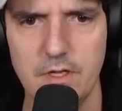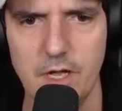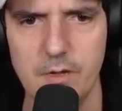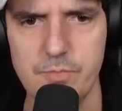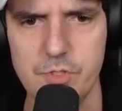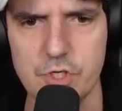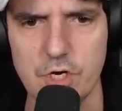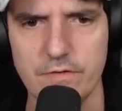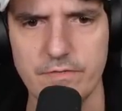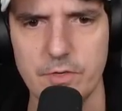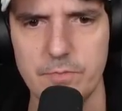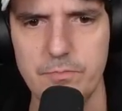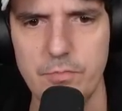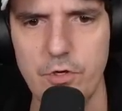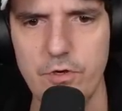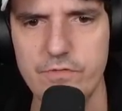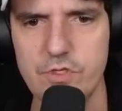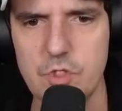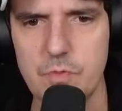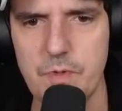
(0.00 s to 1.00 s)
Observer
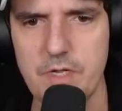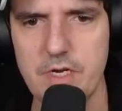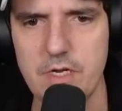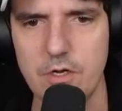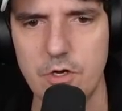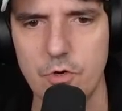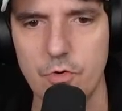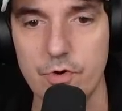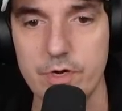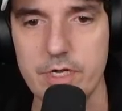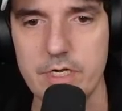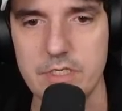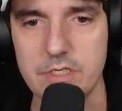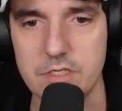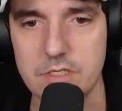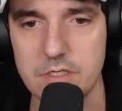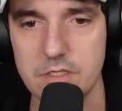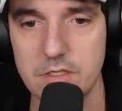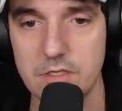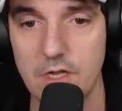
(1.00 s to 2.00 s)
move speed
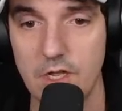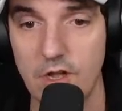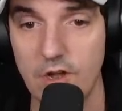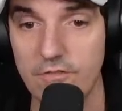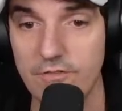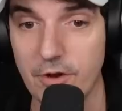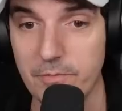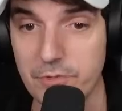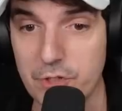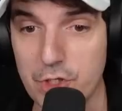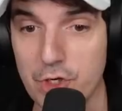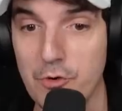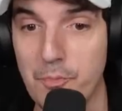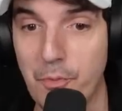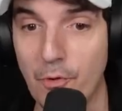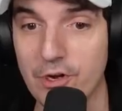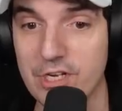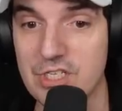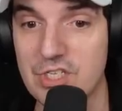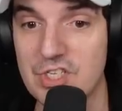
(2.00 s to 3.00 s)
increased from
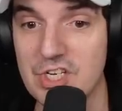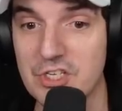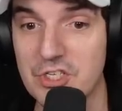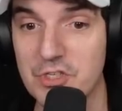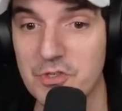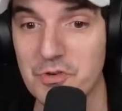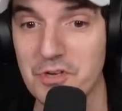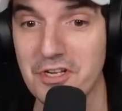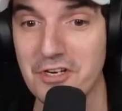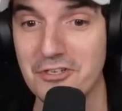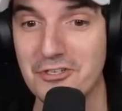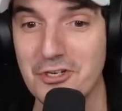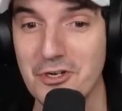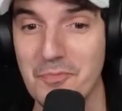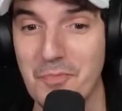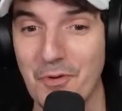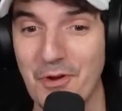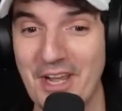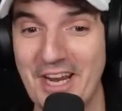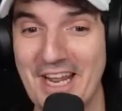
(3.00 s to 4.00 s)
2.63 to
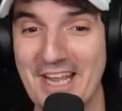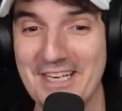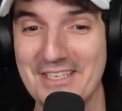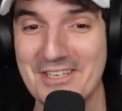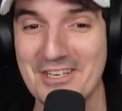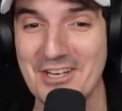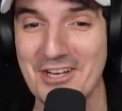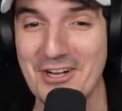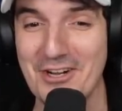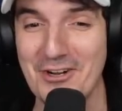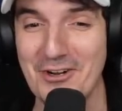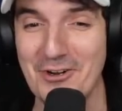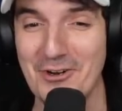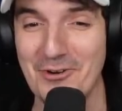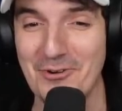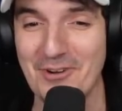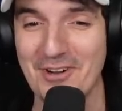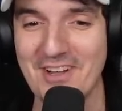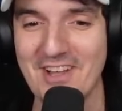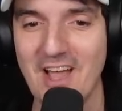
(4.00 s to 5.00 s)

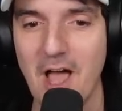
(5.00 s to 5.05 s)
2.82.